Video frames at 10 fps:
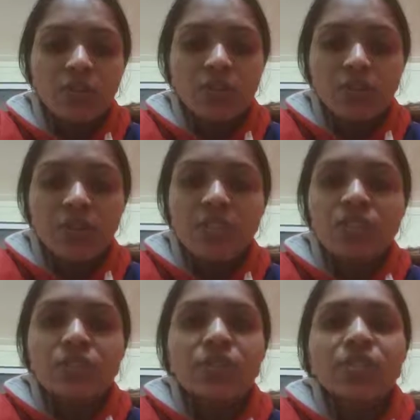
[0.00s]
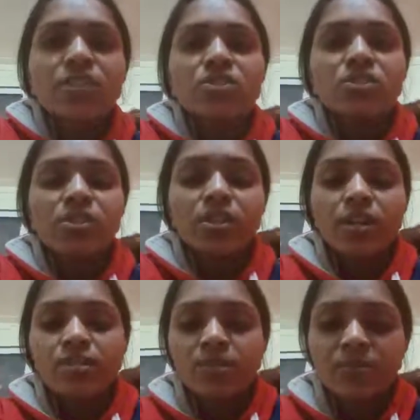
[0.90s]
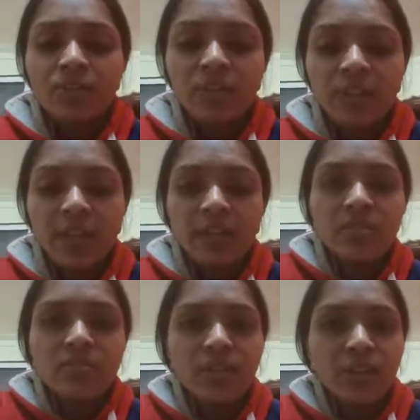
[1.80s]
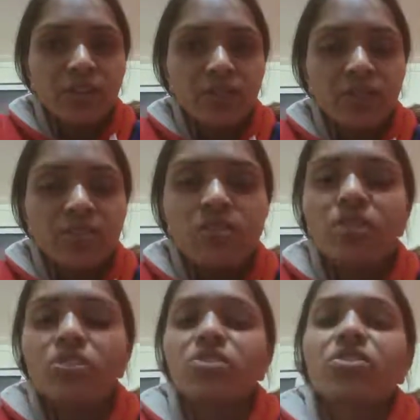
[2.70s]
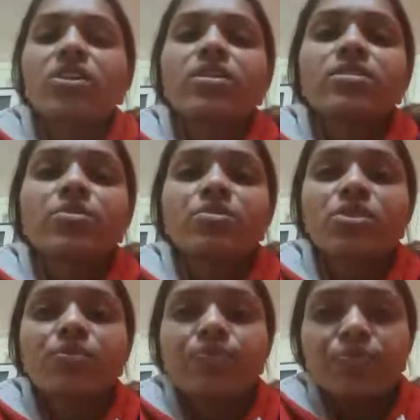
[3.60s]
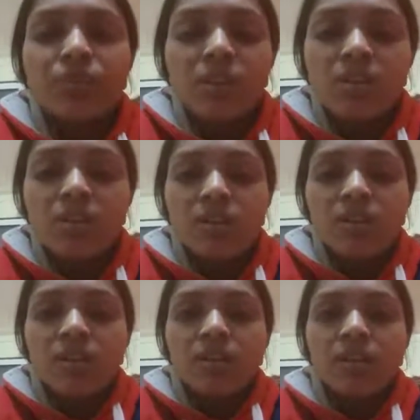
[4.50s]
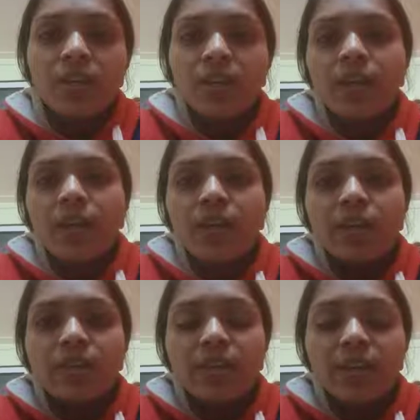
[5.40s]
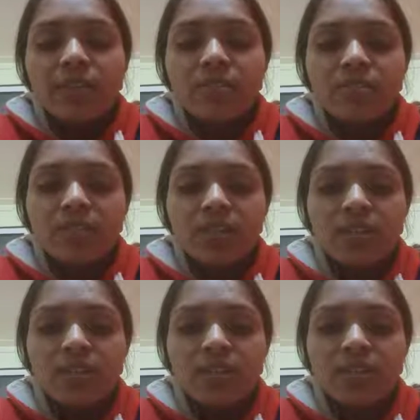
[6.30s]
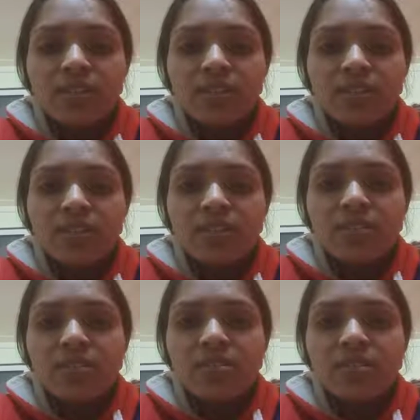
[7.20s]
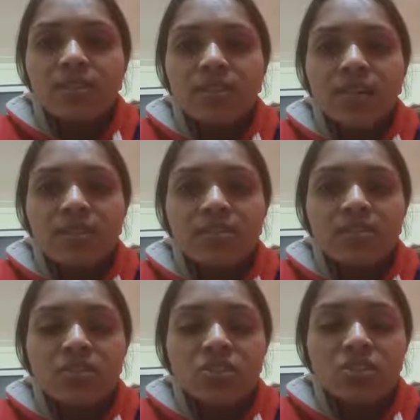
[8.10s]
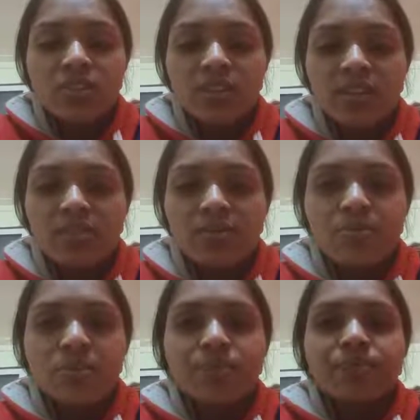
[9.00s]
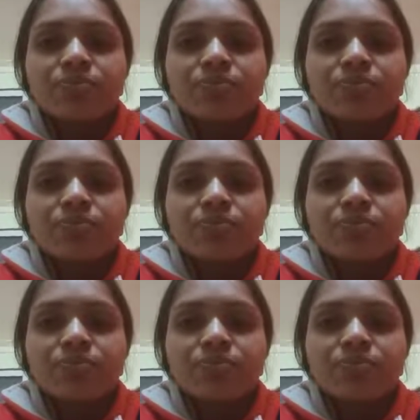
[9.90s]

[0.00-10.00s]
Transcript: First one is check exception and the second one is uncheck exception. An error is considered as an uncheck exception.